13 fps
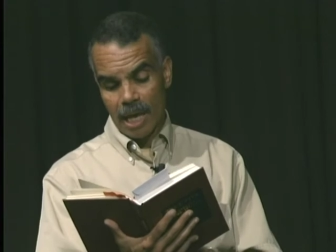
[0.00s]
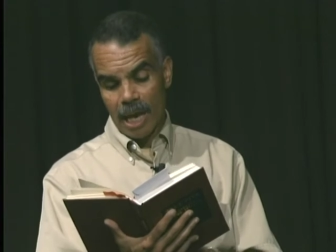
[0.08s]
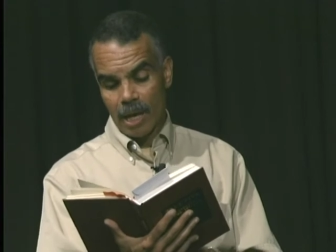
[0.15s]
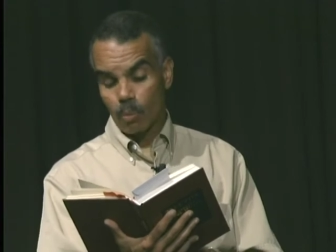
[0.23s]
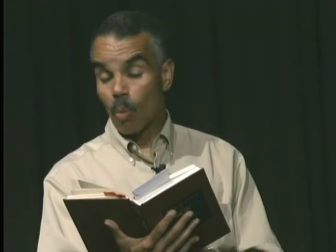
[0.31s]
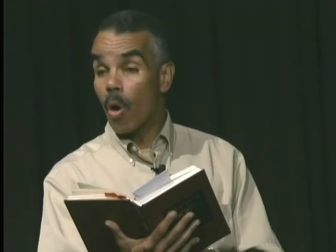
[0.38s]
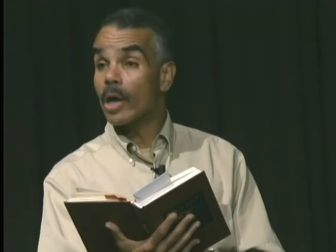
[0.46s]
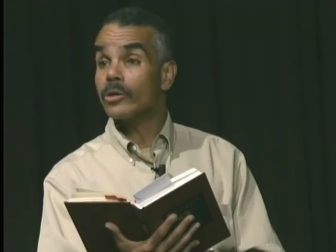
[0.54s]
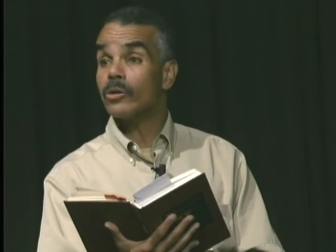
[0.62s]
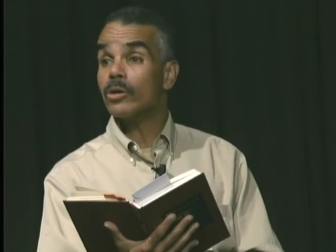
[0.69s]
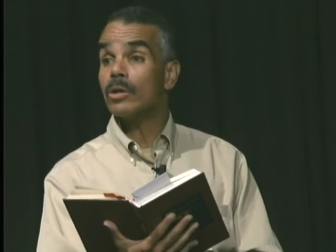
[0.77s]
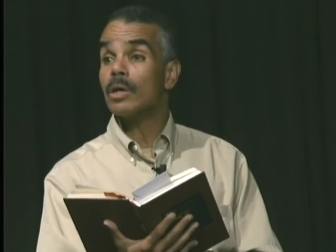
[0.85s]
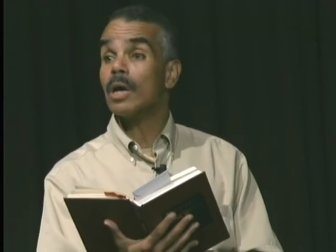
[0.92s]
and
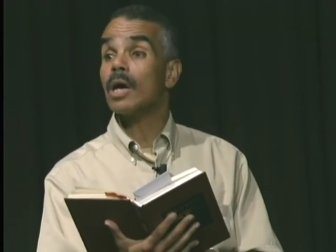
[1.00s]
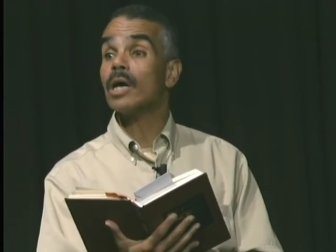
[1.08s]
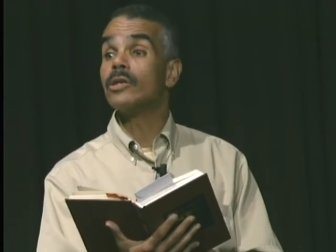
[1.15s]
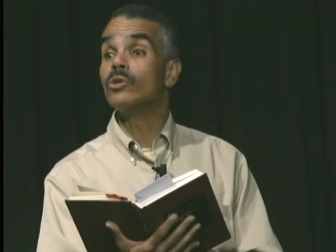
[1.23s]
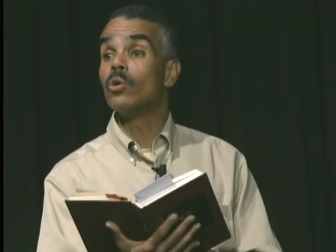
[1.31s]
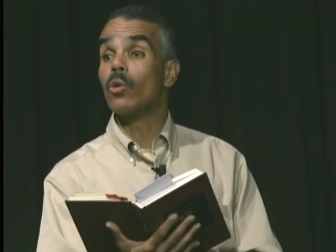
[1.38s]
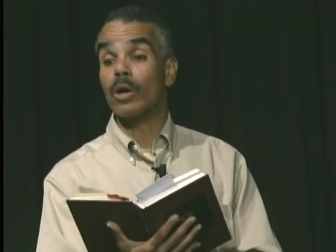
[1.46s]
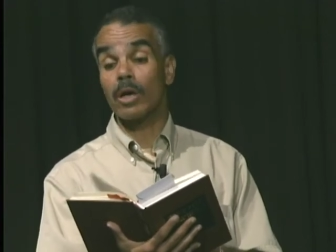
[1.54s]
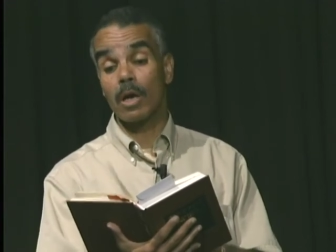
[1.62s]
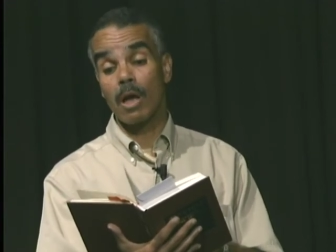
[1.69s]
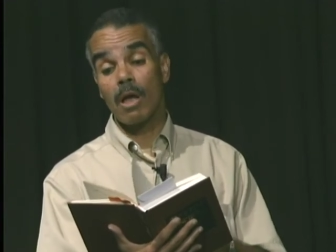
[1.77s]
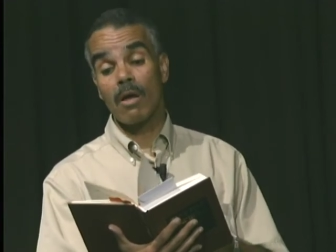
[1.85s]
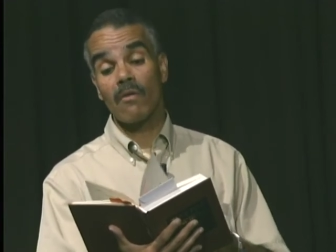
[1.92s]
wander a newer
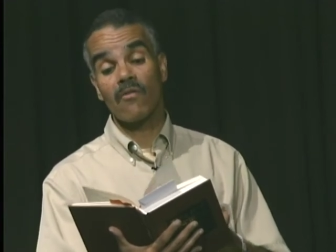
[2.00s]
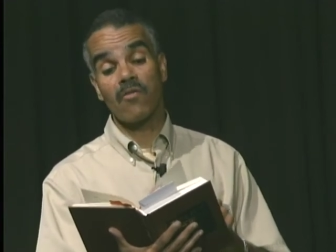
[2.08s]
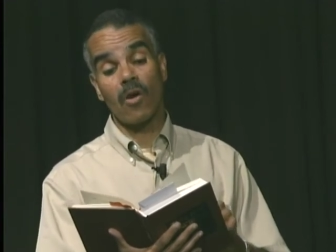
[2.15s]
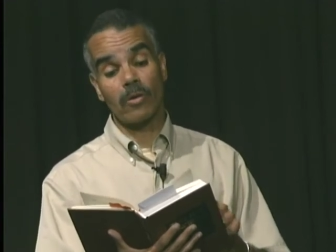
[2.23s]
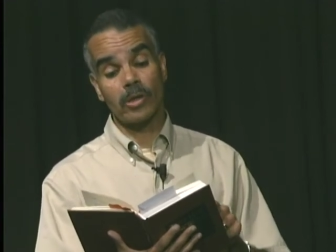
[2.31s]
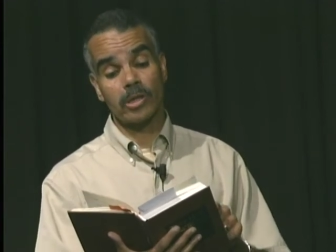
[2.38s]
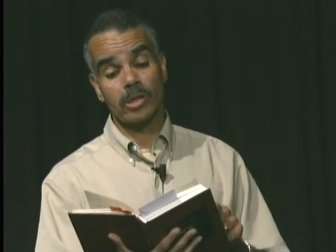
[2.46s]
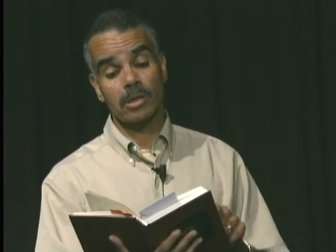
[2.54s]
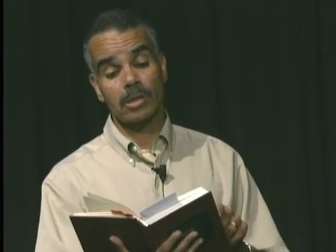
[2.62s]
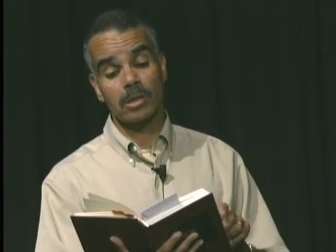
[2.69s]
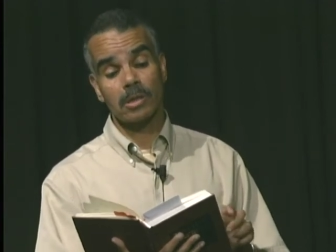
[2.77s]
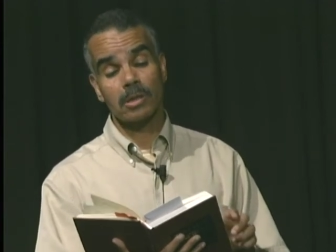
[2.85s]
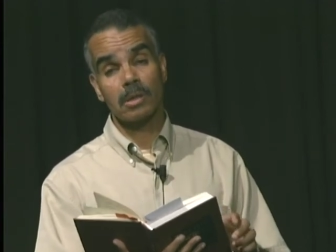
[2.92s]
forest.
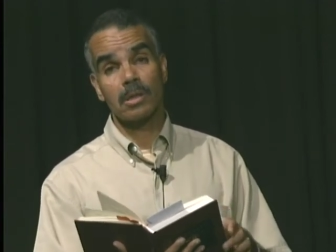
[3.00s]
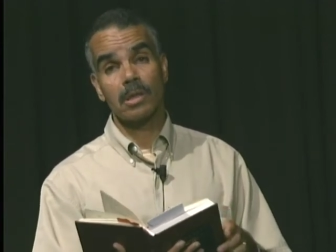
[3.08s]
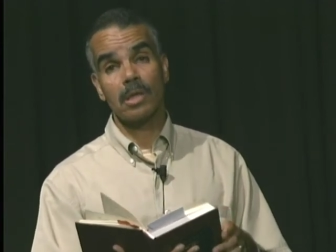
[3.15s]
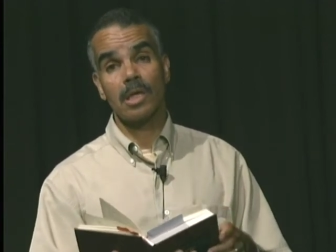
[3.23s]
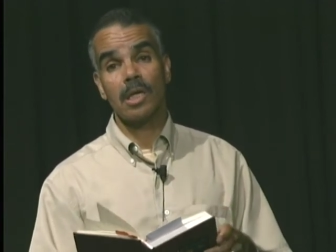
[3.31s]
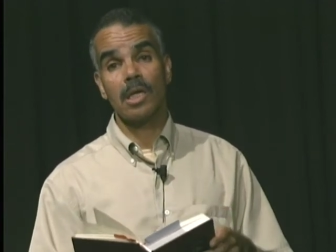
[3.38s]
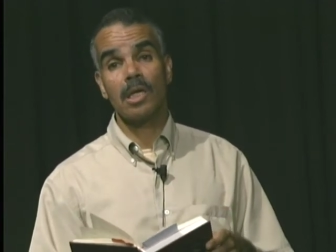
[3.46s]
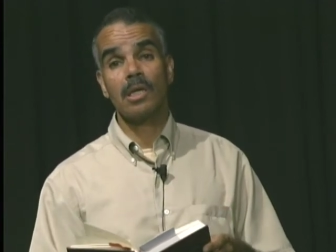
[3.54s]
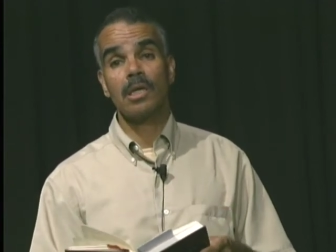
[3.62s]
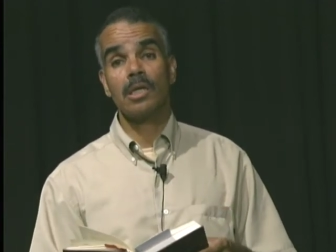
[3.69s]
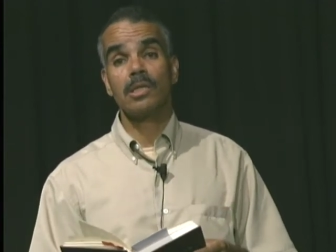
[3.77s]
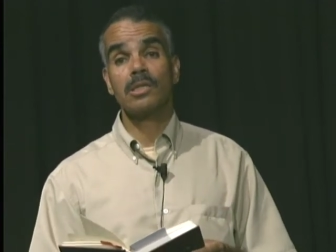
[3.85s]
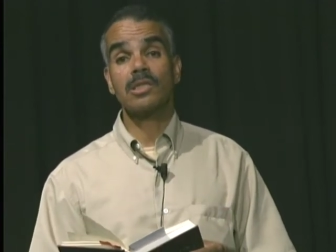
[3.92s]

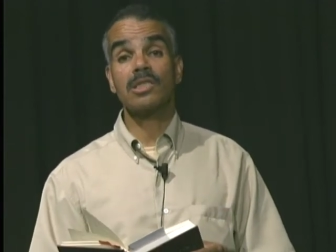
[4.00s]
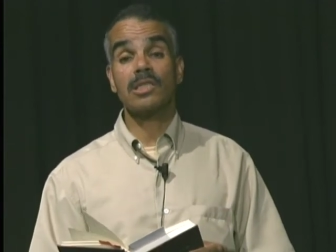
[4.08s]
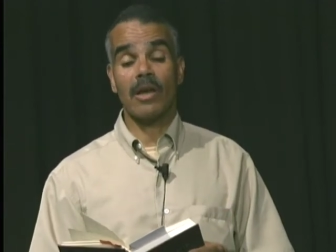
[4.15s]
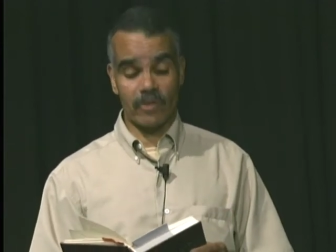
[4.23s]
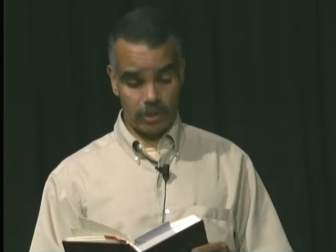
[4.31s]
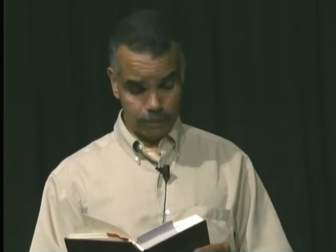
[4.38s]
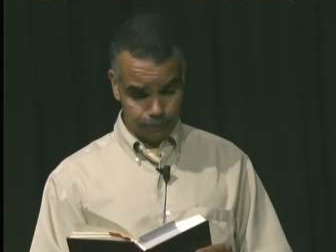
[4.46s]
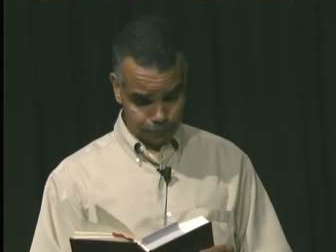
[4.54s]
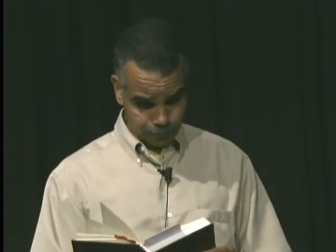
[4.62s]
Seven,